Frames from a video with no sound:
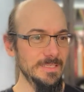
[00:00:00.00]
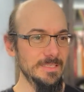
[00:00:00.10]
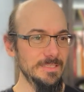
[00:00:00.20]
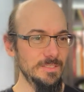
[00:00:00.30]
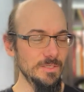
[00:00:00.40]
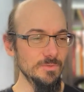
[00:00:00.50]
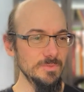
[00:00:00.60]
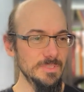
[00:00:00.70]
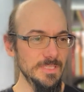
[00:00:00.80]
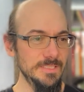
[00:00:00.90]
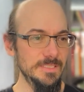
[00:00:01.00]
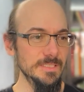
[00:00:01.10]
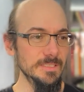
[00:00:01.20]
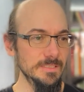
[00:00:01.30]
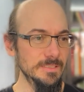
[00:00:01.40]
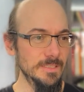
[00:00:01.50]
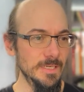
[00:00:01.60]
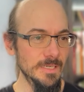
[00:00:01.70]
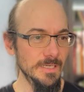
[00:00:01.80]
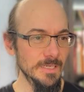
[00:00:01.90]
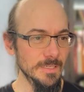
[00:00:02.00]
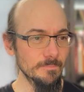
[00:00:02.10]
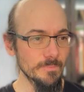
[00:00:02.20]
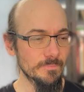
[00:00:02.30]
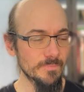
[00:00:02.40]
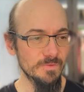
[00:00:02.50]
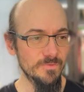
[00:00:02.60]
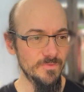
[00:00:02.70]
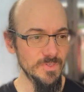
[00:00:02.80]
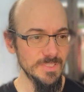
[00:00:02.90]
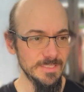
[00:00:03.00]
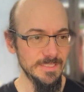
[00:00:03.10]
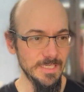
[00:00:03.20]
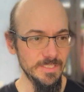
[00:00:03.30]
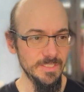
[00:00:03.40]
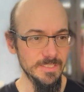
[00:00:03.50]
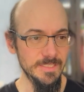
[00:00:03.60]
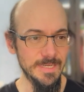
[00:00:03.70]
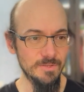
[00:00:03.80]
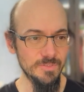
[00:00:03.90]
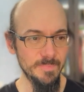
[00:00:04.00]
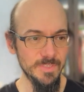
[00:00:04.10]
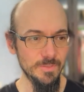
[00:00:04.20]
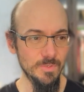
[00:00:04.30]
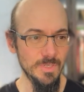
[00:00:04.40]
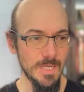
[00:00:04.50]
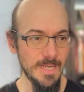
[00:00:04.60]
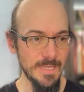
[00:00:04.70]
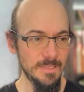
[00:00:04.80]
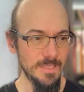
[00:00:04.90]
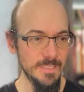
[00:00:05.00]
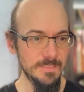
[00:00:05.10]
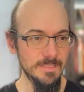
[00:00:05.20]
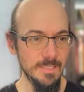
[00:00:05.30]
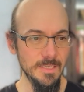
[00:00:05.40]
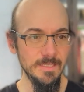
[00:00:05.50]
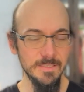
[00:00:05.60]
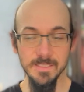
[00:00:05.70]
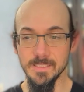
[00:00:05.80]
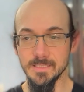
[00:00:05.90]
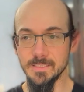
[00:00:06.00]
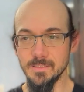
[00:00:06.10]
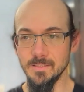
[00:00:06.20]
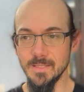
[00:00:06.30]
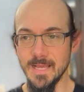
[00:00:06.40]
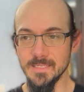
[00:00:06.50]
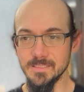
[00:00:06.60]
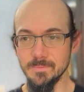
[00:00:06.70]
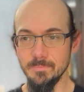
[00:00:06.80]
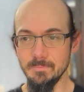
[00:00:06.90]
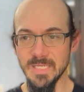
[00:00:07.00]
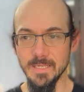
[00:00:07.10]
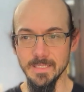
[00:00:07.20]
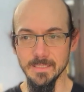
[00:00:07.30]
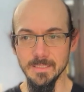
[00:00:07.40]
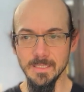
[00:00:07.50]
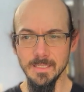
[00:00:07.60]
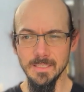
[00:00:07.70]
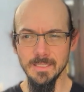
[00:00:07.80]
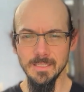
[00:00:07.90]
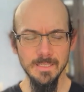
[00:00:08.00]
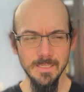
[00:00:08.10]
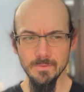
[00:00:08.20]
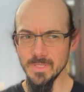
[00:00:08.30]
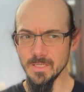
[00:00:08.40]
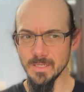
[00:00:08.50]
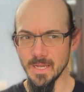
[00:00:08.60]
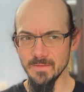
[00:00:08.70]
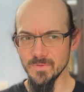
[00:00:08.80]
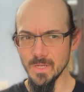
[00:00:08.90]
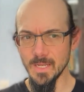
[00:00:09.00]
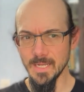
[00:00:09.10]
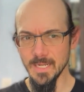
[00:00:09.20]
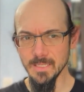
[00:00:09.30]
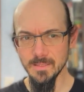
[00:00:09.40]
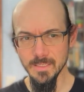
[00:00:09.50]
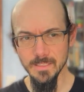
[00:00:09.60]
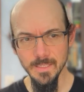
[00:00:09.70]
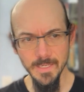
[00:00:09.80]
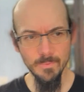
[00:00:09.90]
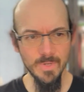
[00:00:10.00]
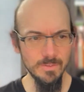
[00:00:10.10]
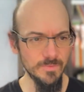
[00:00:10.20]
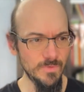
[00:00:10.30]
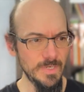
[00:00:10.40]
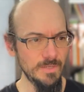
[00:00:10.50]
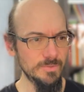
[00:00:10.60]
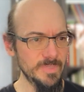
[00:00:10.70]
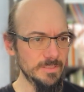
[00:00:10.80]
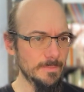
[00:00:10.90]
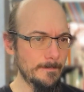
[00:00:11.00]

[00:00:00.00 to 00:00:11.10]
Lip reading: So let's see. First section is announcements or highlights since the last meeting. I don't think I've got anything. Anyone else for announcements?